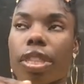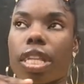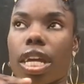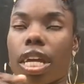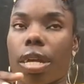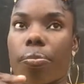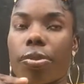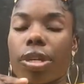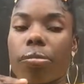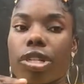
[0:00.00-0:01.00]
they
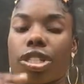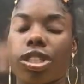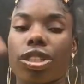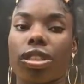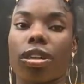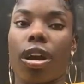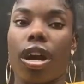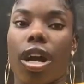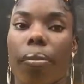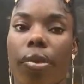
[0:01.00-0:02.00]
pretty much
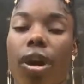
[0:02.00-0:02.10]
um,